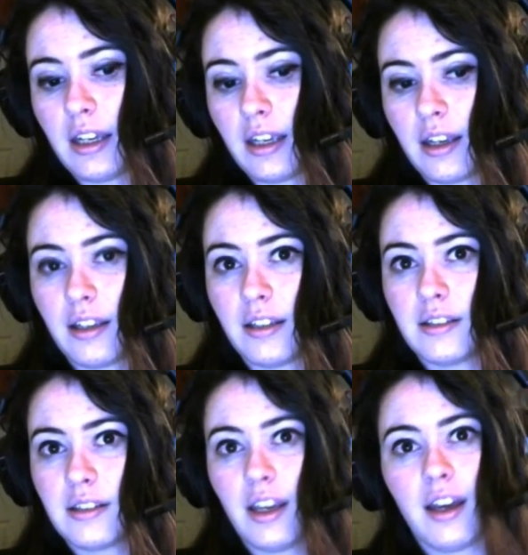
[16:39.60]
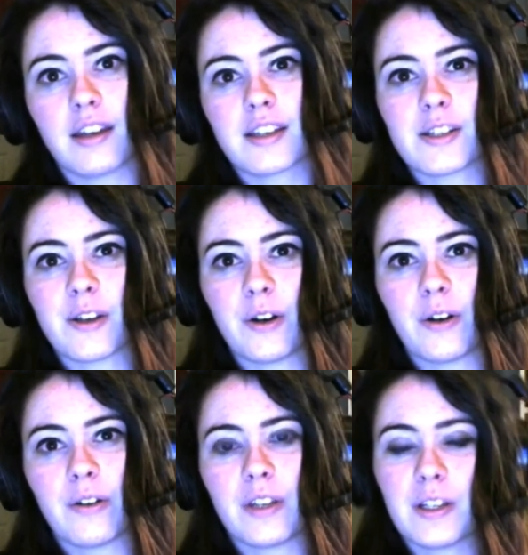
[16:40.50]
And yeah,
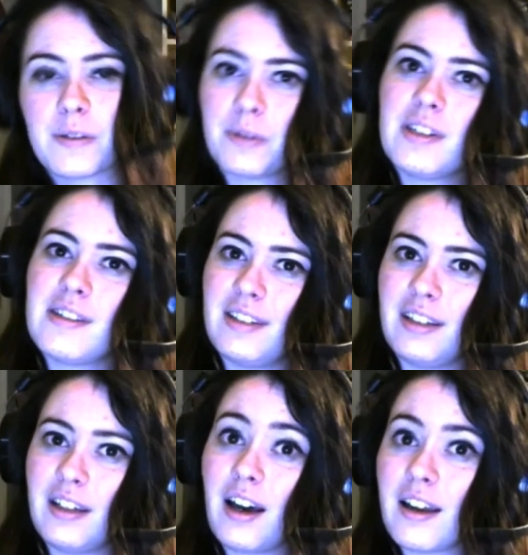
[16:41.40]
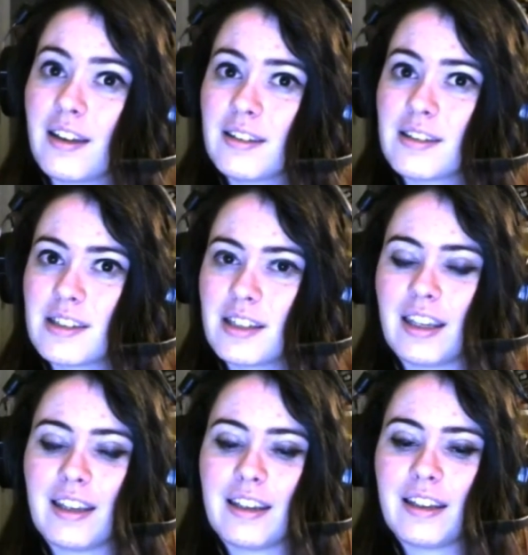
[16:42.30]
so thanks for listening, guys,
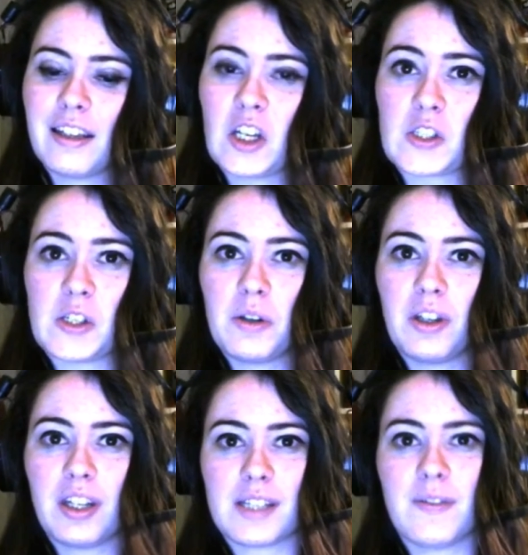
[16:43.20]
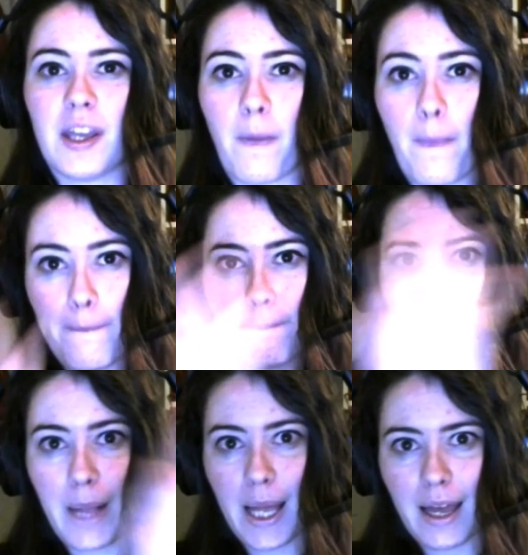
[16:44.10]
and I'll see you in the next video.
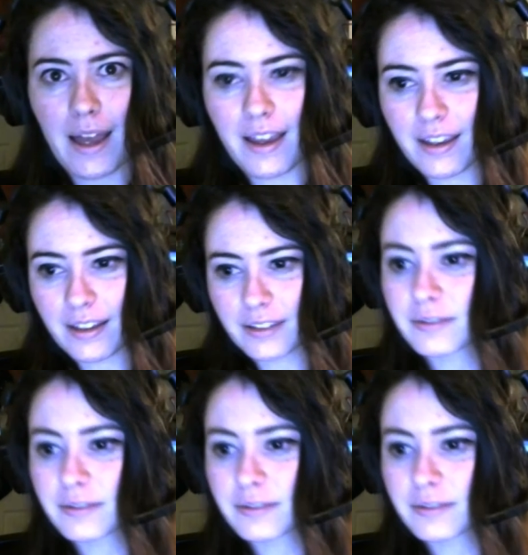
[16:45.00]
Bye!